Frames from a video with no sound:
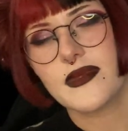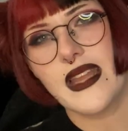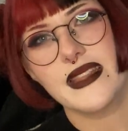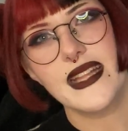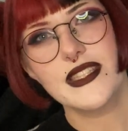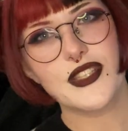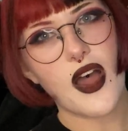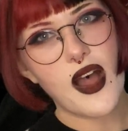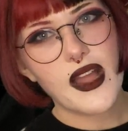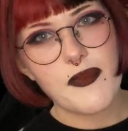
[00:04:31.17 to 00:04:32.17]
let's
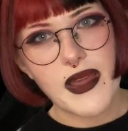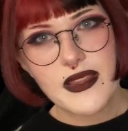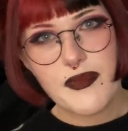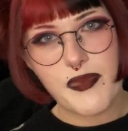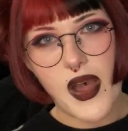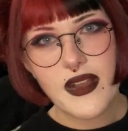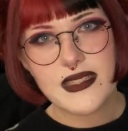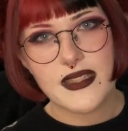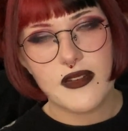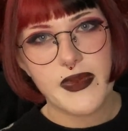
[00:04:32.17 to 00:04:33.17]
talk about the box
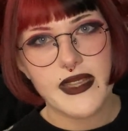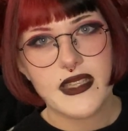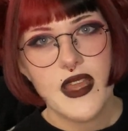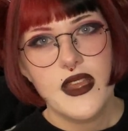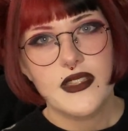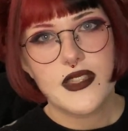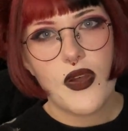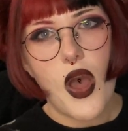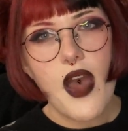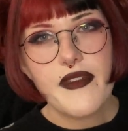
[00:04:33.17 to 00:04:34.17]
a little bit.
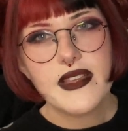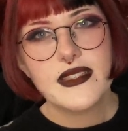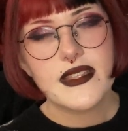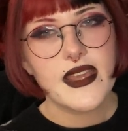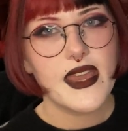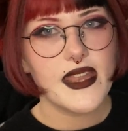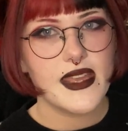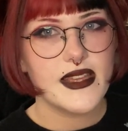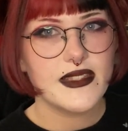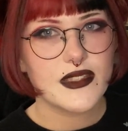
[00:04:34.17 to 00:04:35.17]
So obviously it
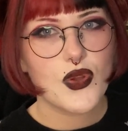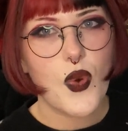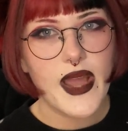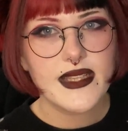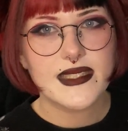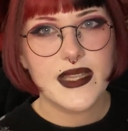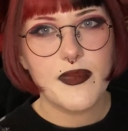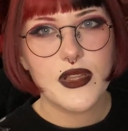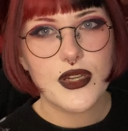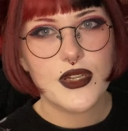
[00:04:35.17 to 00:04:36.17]
is quite
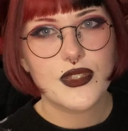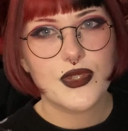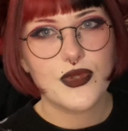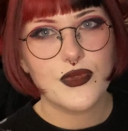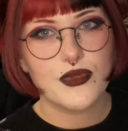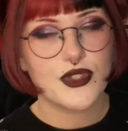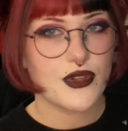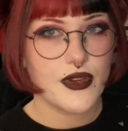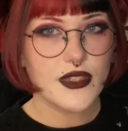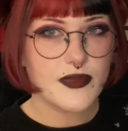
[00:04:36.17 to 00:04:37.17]
similar to
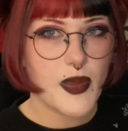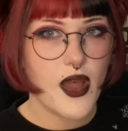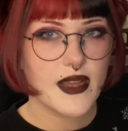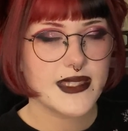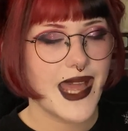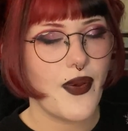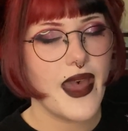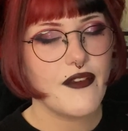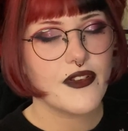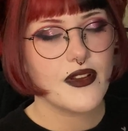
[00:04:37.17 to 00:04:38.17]
Juriel's box.
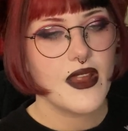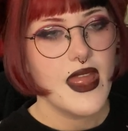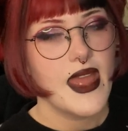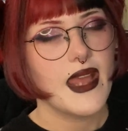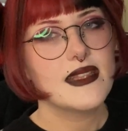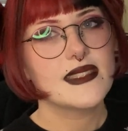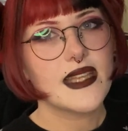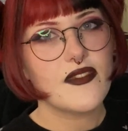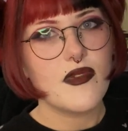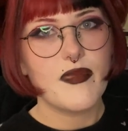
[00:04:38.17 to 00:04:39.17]
However,
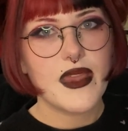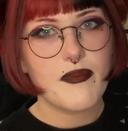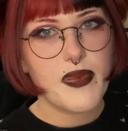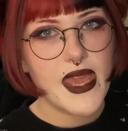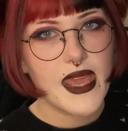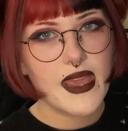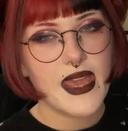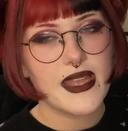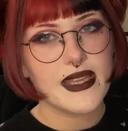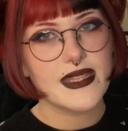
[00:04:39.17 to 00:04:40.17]
instead of it being pink,
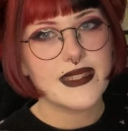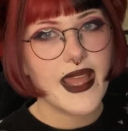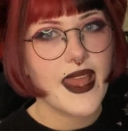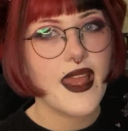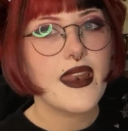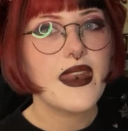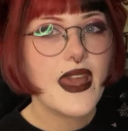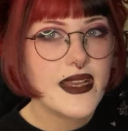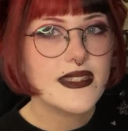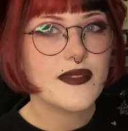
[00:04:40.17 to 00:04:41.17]
it is a
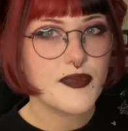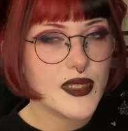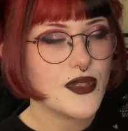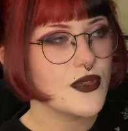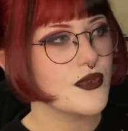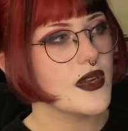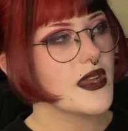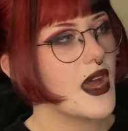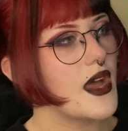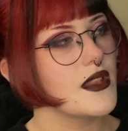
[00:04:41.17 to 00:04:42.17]
nice blue
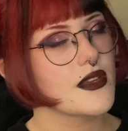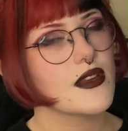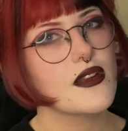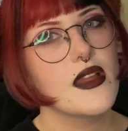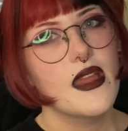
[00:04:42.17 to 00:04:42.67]
color.